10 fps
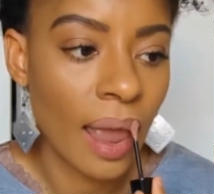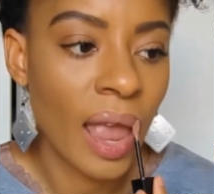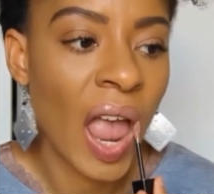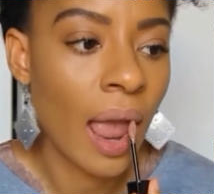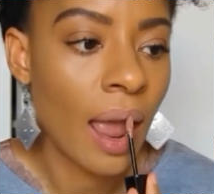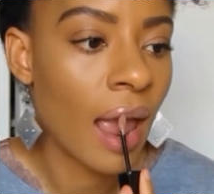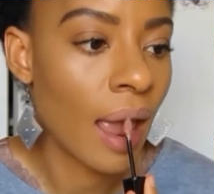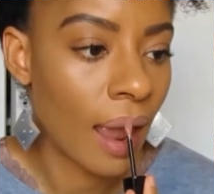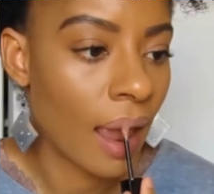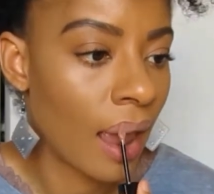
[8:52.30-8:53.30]
This is the
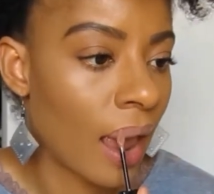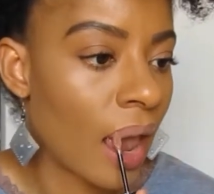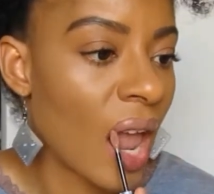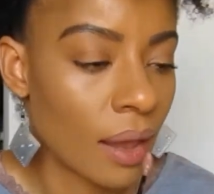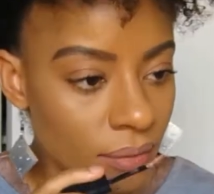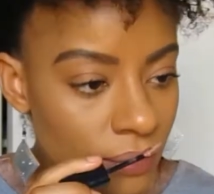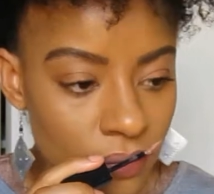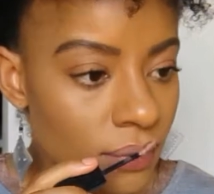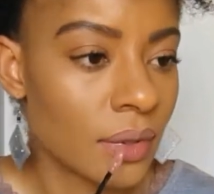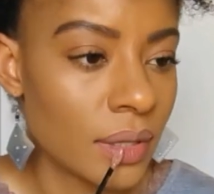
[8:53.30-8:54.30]
lip gloss, y'all. If you
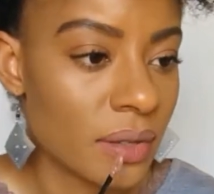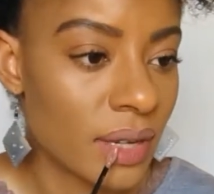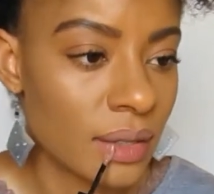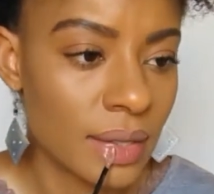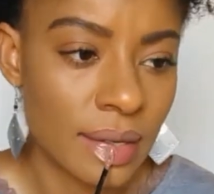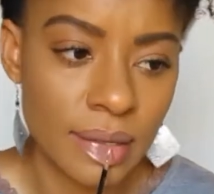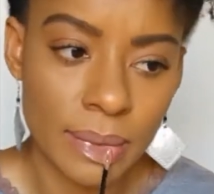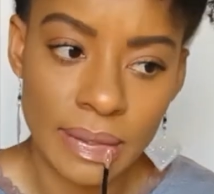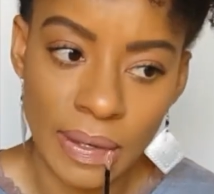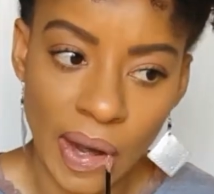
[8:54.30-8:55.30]
want lip
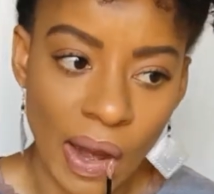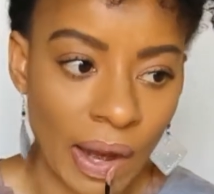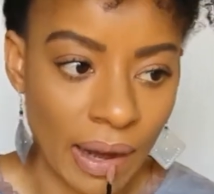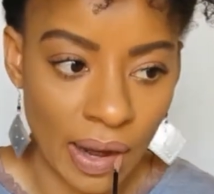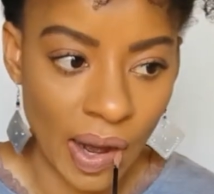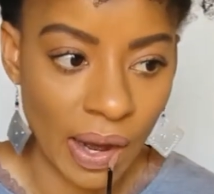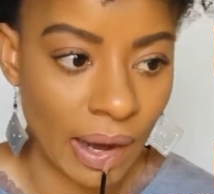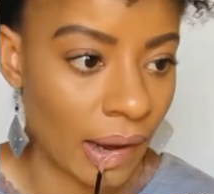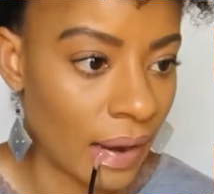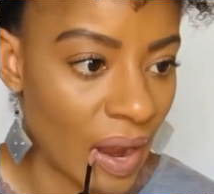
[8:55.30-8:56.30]
gloss, that is a
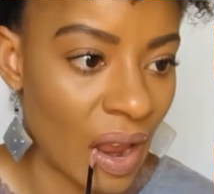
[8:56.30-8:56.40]
lipstick,